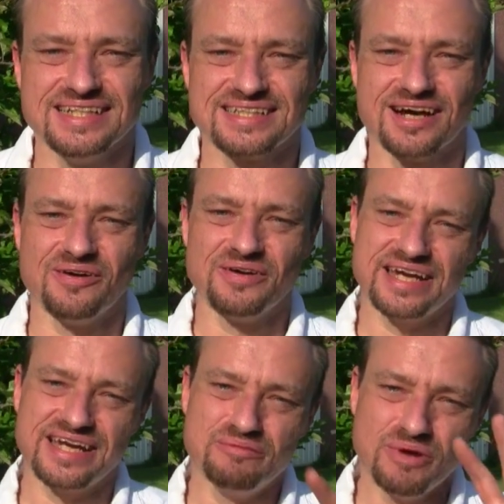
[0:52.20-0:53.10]
So
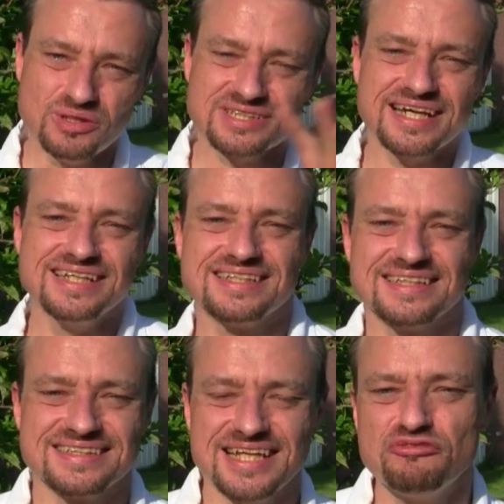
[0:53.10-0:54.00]
in most
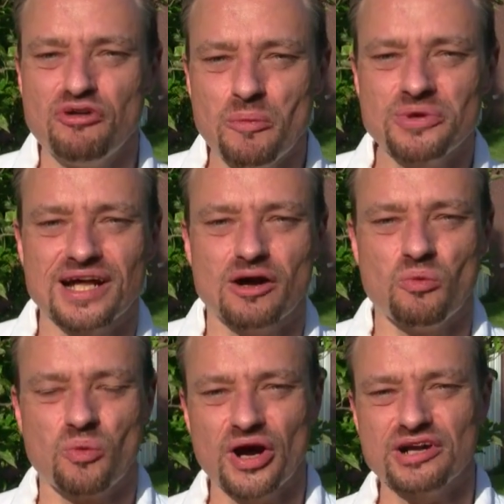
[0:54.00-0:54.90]
cases that formula
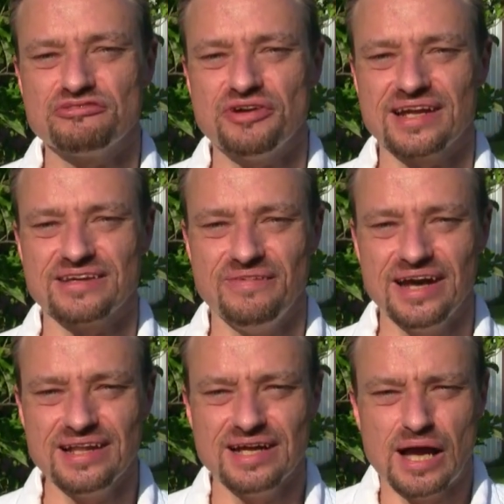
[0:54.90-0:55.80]
worked fairly
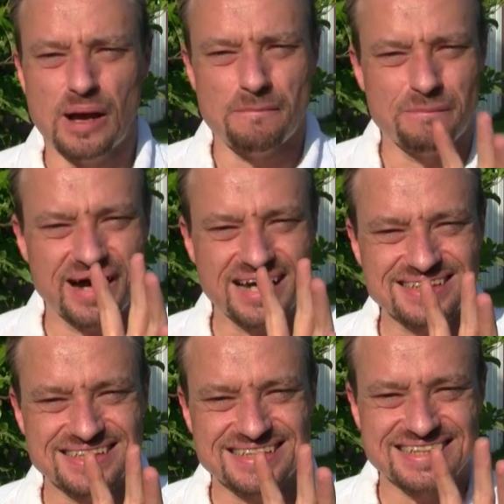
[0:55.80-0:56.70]
well,
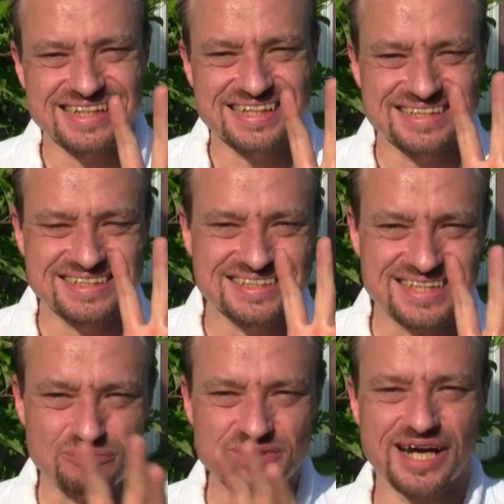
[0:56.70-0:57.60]
but
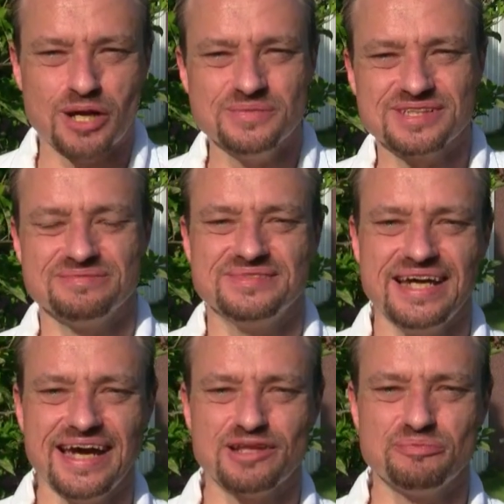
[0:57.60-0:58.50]
sometimes
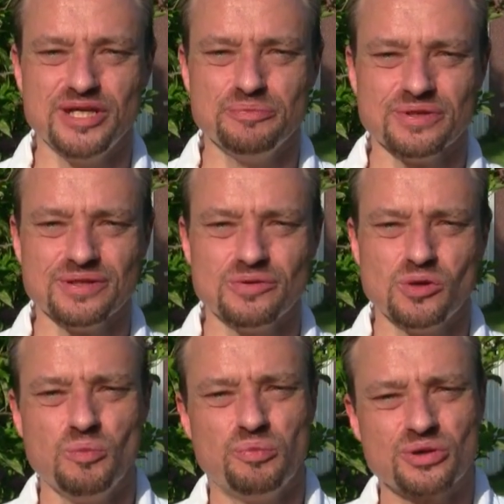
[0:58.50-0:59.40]
they had people
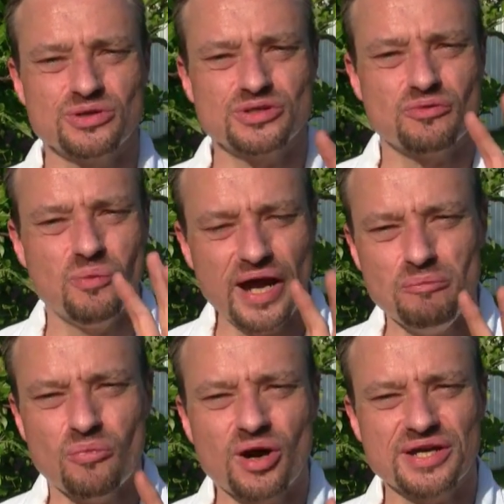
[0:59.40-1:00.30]
who burned way
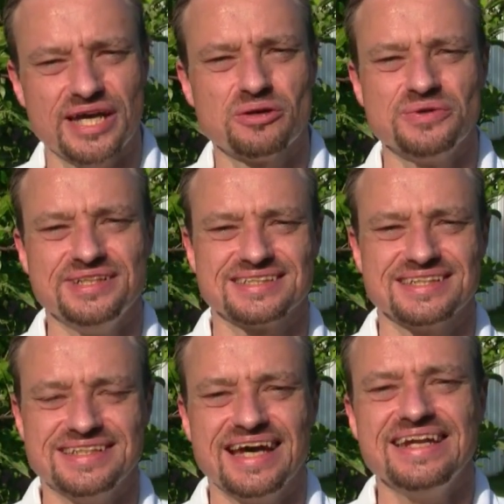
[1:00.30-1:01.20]
more calories
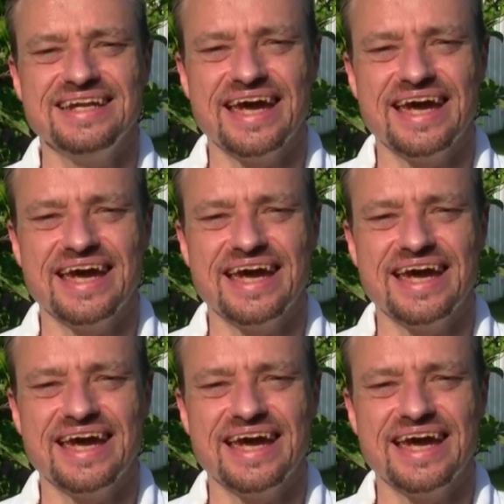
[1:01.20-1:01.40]
than